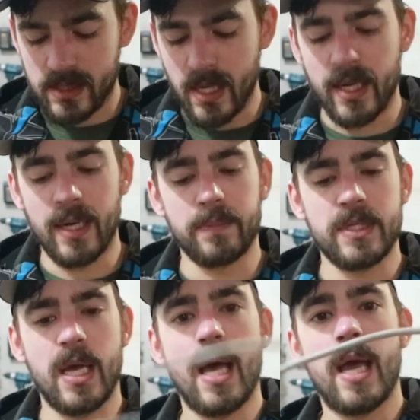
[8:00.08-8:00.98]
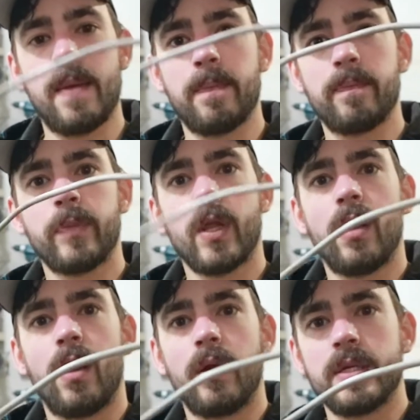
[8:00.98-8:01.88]
sucking up time
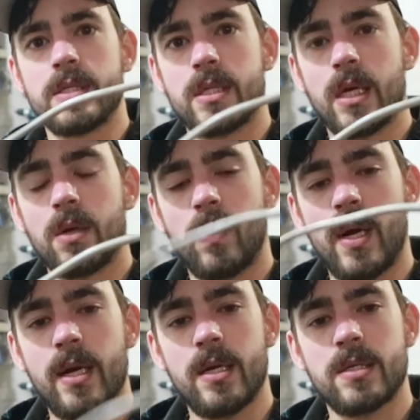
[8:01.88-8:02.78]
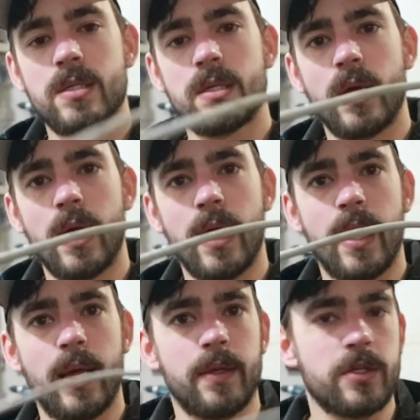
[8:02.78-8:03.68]
are these thick wires.
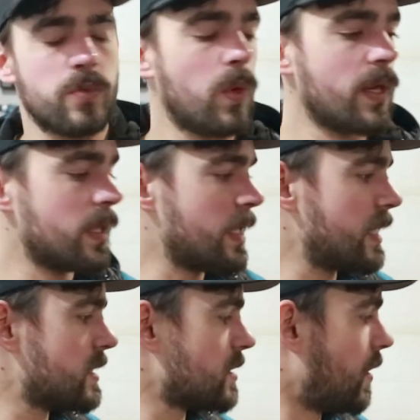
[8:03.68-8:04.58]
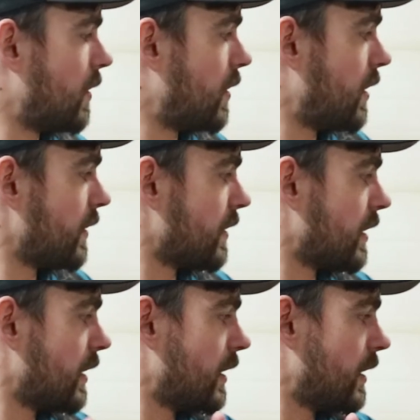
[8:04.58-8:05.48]
There's one of these on
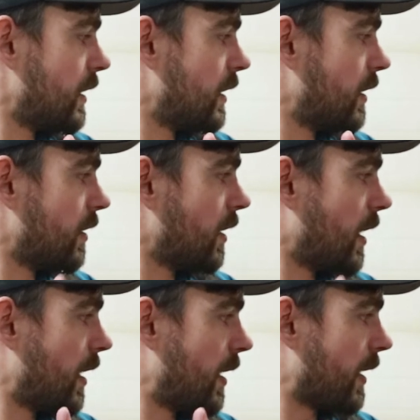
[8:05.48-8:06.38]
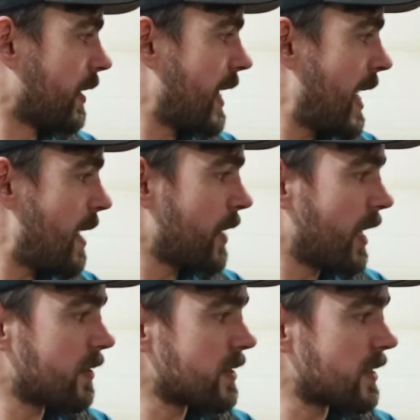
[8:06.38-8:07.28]
the cam
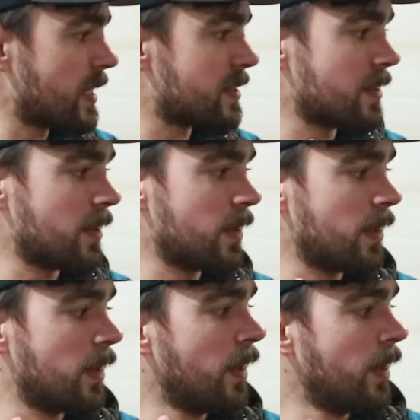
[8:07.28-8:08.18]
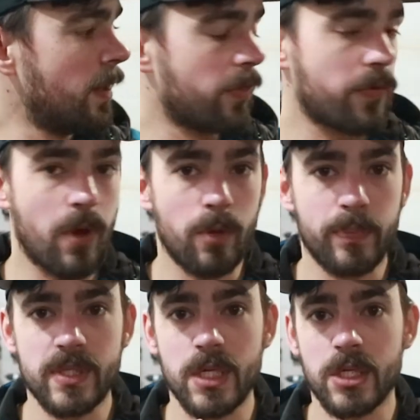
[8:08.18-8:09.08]
angle sensor, throttle
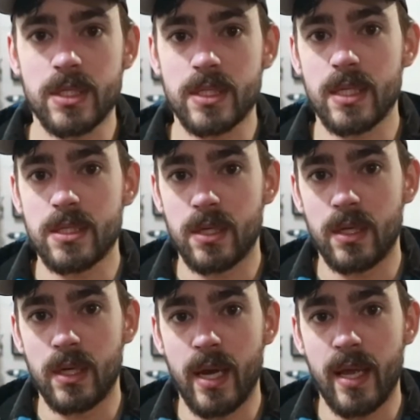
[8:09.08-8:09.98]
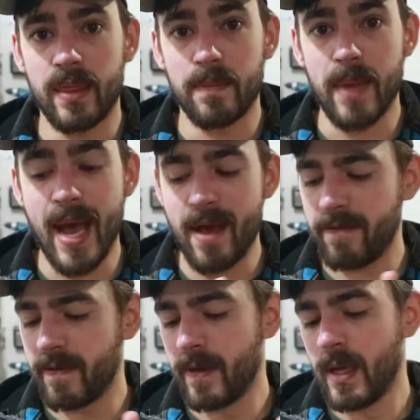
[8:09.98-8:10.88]
position sensor, and the MAF.
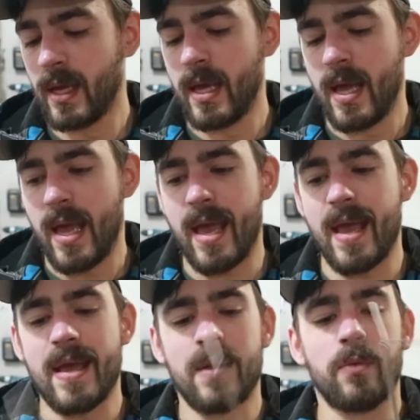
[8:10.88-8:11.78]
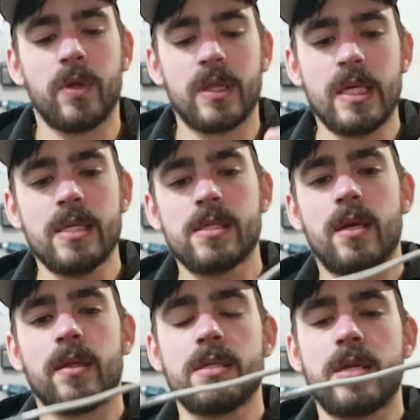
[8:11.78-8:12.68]
And what these
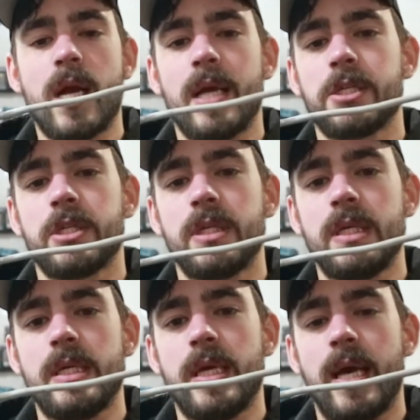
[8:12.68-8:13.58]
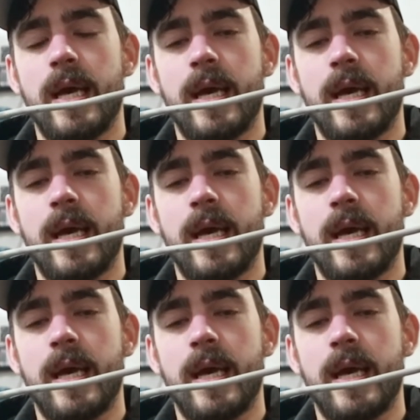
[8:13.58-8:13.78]
are actually